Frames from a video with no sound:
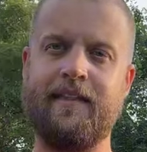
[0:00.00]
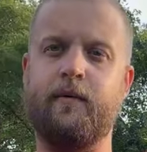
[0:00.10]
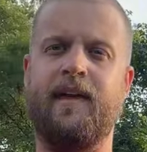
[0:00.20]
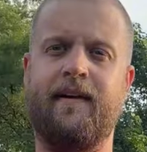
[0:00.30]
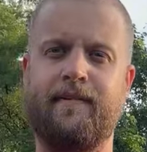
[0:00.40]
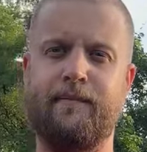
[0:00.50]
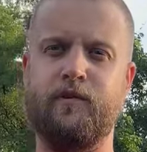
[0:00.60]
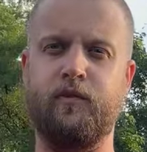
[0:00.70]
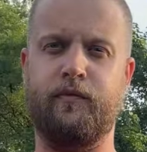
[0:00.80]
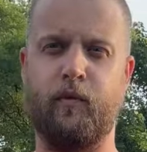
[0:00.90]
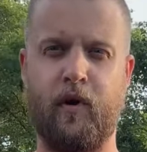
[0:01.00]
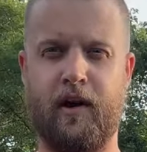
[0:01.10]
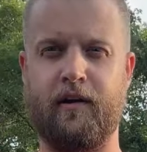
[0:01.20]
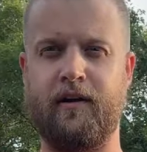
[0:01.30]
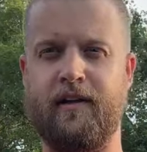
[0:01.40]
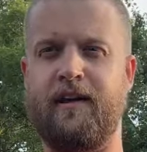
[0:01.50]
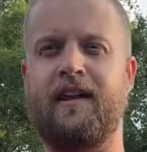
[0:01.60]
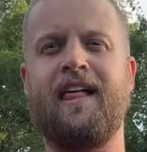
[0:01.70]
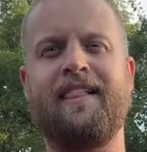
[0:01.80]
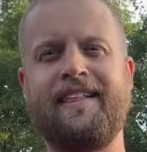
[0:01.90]
that we have that beautiful water done,
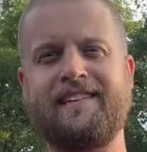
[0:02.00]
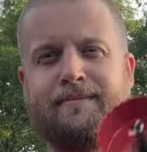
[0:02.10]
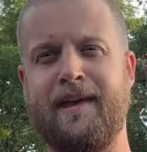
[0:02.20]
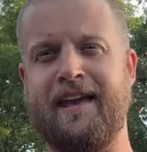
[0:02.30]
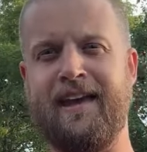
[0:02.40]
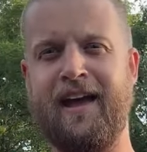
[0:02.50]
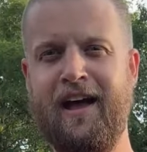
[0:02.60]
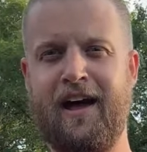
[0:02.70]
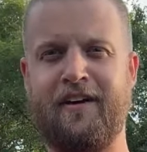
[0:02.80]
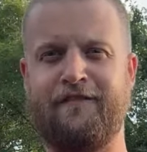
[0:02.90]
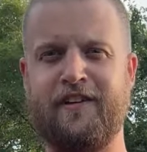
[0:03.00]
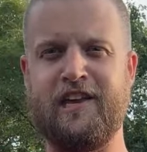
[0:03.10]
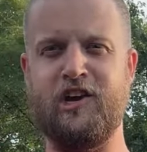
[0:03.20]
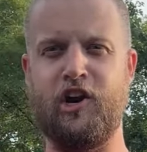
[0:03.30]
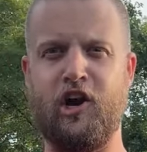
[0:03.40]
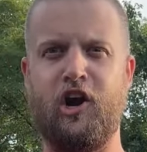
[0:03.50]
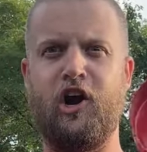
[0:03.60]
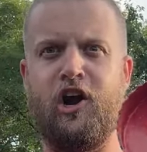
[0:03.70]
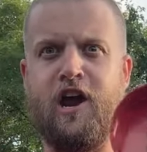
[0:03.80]
let's make a feeder.